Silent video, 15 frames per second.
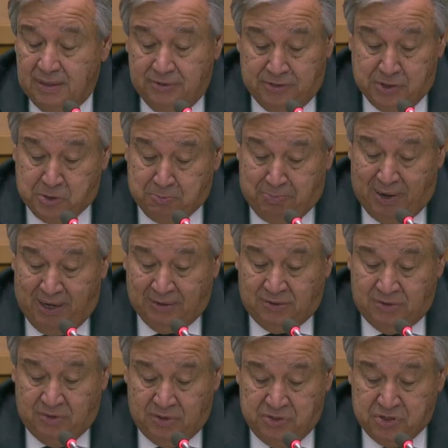despite
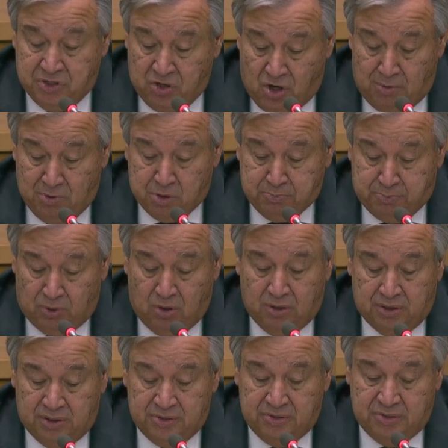this enormous
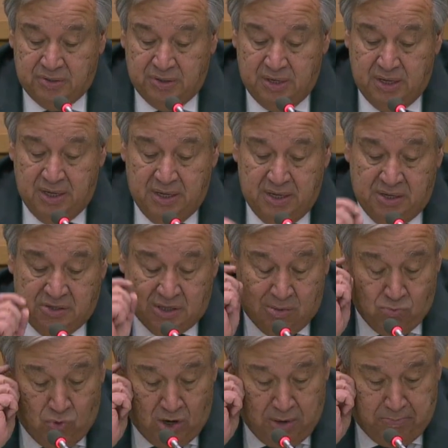progress,
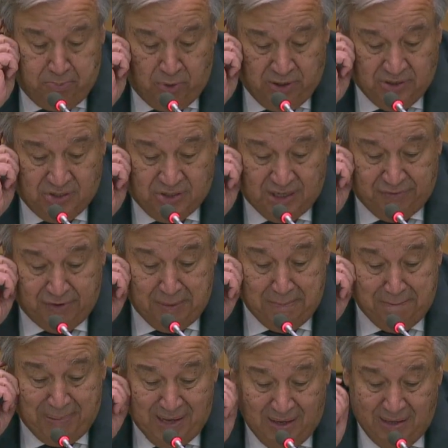some
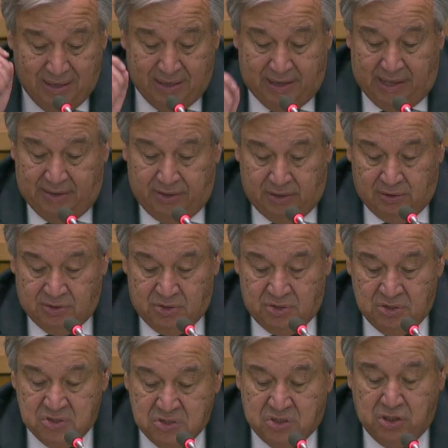1.7 billion
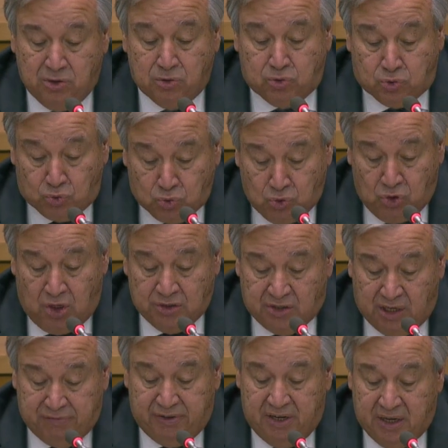adults still do not
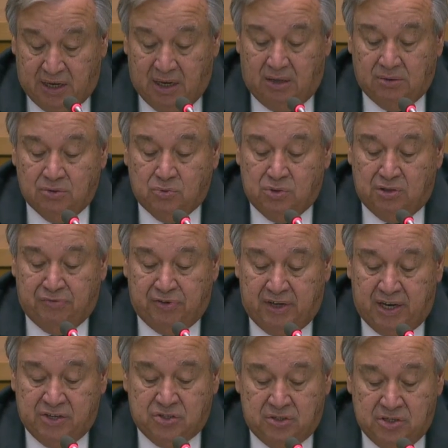have an account with a
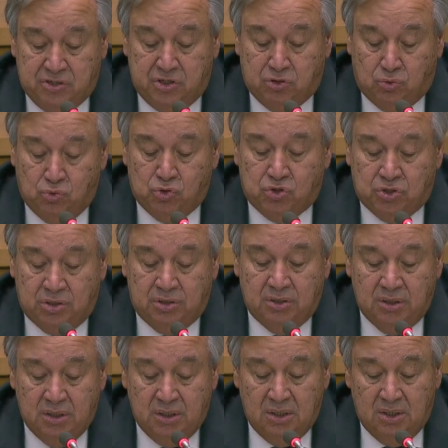financial institution
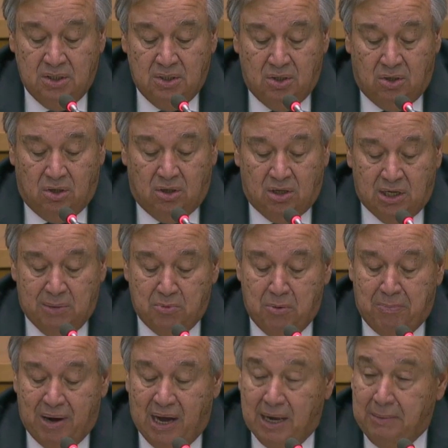or a
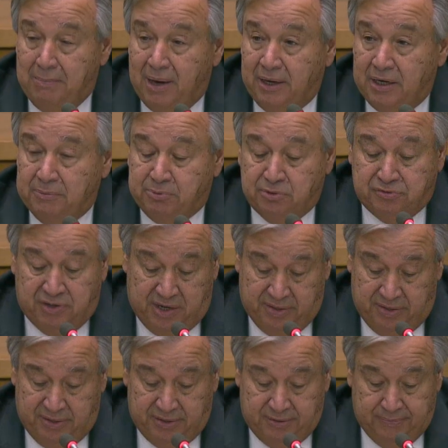mobile money
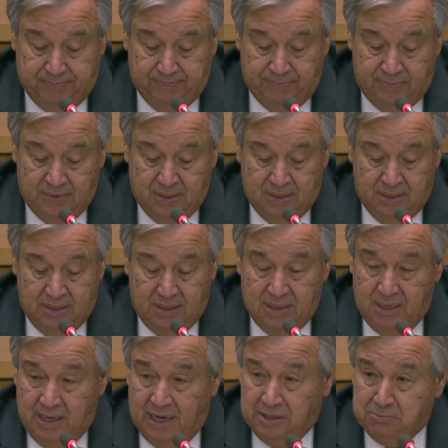provider.
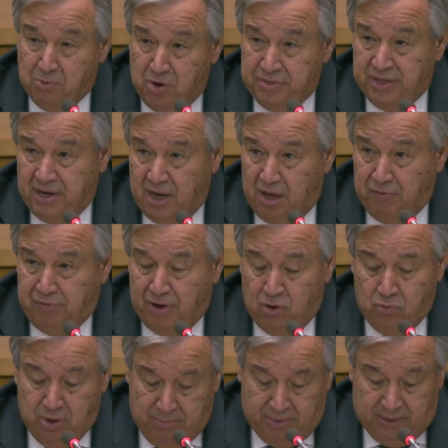And more than half
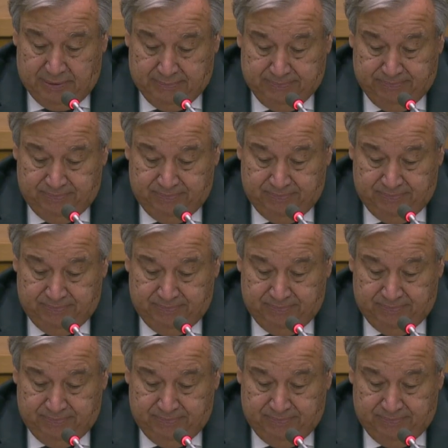are women.